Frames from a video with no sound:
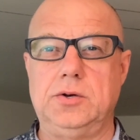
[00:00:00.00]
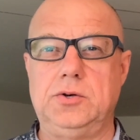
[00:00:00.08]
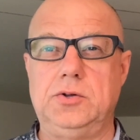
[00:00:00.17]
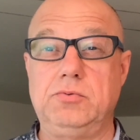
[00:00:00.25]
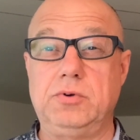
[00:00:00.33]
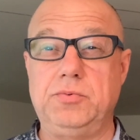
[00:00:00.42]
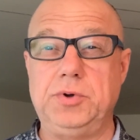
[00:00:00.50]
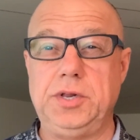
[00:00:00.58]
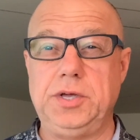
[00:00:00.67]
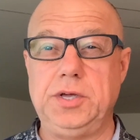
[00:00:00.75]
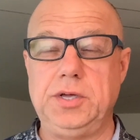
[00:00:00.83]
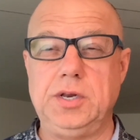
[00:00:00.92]
Do we
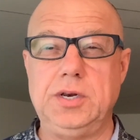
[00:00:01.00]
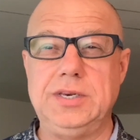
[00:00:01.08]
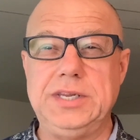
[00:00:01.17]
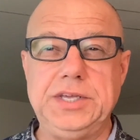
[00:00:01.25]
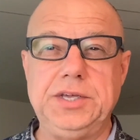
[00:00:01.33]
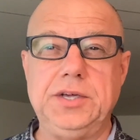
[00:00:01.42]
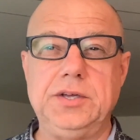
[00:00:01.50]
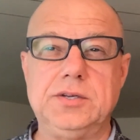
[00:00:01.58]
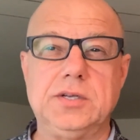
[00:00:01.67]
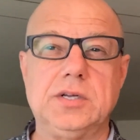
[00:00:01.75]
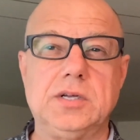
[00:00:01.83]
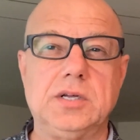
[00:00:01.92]
really
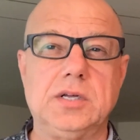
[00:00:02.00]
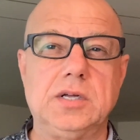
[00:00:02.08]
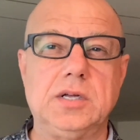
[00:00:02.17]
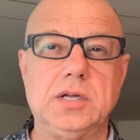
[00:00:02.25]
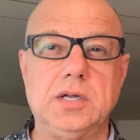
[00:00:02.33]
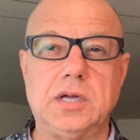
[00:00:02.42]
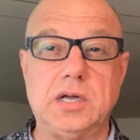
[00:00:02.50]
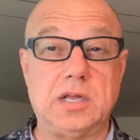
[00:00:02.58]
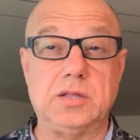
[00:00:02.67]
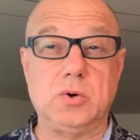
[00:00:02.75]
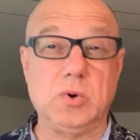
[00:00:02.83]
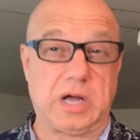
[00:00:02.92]
need
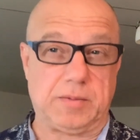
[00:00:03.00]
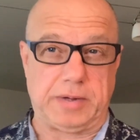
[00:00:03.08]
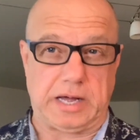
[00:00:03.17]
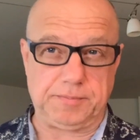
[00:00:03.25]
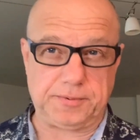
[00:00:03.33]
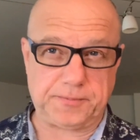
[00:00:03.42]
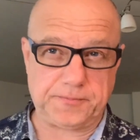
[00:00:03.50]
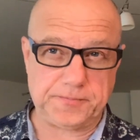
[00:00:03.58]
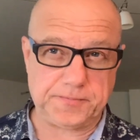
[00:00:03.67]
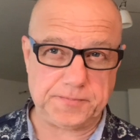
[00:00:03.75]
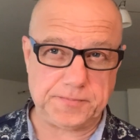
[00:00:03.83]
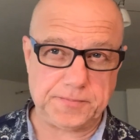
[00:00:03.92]
another hookup app?
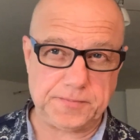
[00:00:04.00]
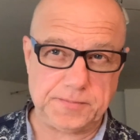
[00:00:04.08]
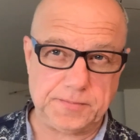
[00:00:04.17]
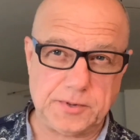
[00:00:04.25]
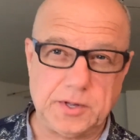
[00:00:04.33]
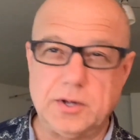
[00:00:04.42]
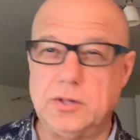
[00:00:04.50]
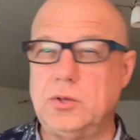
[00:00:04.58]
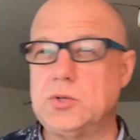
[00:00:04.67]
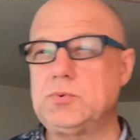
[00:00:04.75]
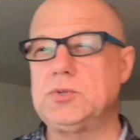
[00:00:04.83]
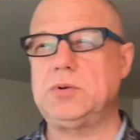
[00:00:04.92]

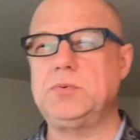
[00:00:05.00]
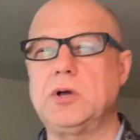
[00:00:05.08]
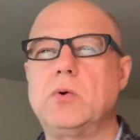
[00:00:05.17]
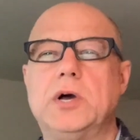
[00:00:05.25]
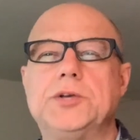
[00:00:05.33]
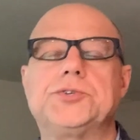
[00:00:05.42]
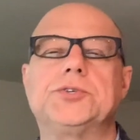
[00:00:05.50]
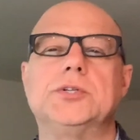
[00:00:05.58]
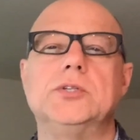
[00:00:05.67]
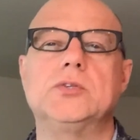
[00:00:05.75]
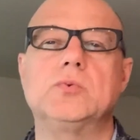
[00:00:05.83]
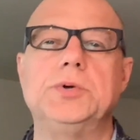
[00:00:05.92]
Those were some of the
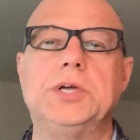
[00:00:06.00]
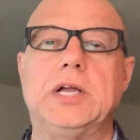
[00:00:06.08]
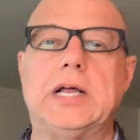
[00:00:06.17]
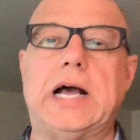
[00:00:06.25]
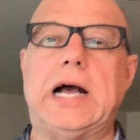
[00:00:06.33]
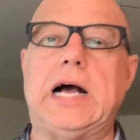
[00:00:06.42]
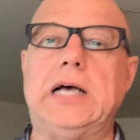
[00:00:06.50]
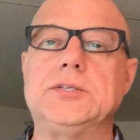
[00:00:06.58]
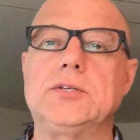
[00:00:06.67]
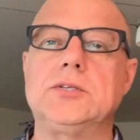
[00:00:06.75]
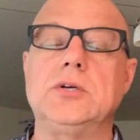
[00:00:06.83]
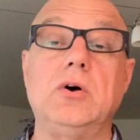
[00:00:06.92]
questions we had
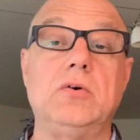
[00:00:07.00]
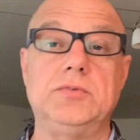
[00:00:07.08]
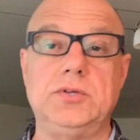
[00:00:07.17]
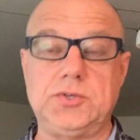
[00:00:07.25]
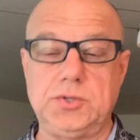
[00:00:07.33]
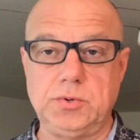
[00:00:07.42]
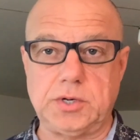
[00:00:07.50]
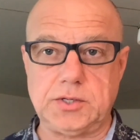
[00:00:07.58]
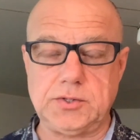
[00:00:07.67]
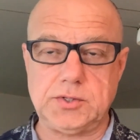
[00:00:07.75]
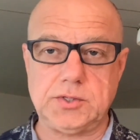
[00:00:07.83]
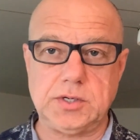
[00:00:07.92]
asked of the
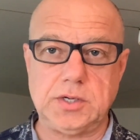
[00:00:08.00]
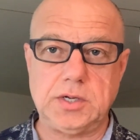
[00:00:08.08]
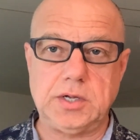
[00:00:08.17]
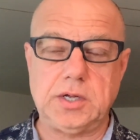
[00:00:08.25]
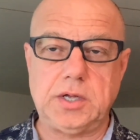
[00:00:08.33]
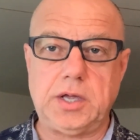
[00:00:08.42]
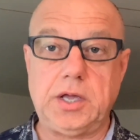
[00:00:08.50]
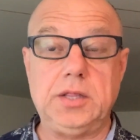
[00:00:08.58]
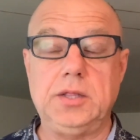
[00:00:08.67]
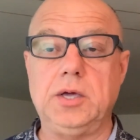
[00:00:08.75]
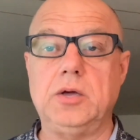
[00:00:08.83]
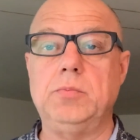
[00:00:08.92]
students
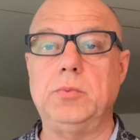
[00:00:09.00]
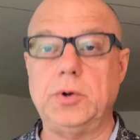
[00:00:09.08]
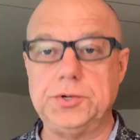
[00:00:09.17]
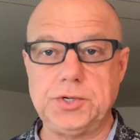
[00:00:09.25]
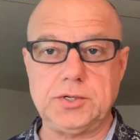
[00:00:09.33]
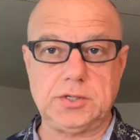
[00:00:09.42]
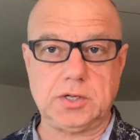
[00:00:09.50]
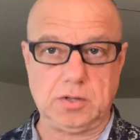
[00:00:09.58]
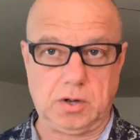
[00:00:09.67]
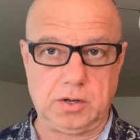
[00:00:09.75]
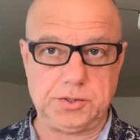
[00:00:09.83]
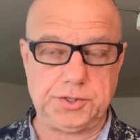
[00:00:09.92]
in the Emerging
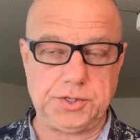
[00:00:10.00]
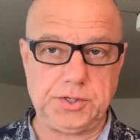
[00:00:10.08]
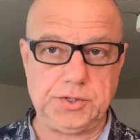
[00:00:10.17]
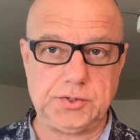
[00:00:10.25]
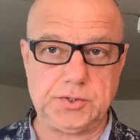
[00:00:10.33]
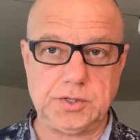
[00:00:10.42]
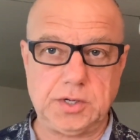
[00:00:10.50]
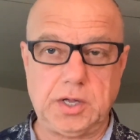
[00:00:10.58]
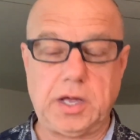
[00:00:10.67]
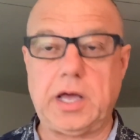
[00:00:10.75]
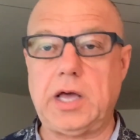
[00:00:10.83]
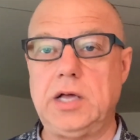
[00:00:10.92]
Technologies
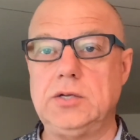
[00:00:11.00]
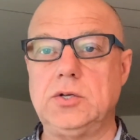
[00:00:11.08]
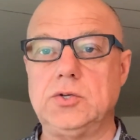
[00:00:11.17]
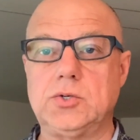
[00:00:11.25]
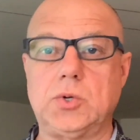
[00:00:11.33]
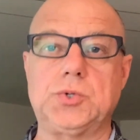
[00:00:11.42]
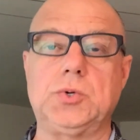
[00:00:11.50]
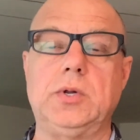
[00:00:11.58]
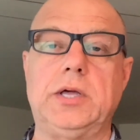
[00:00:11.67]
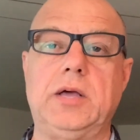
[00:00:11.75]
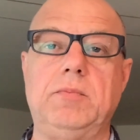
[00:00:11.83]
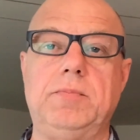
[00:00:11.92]
and
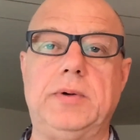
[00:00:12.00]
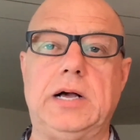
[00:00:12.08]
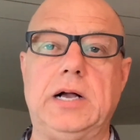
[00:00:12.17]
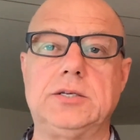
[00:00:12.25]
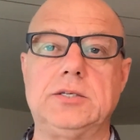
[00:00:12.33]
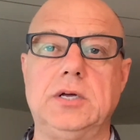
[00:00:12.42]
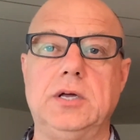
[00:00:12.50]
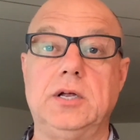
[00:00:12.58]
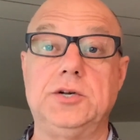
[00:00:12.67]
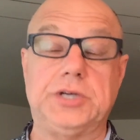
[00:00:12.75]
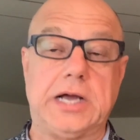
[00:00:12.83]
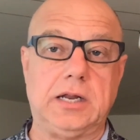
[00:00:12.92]
Social Impact
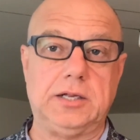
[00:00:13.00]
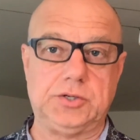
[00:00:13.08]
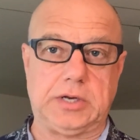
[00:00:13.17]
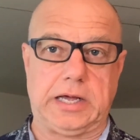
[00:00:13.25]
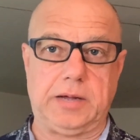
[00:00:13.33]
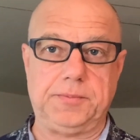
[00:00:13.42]
Challenge Lab.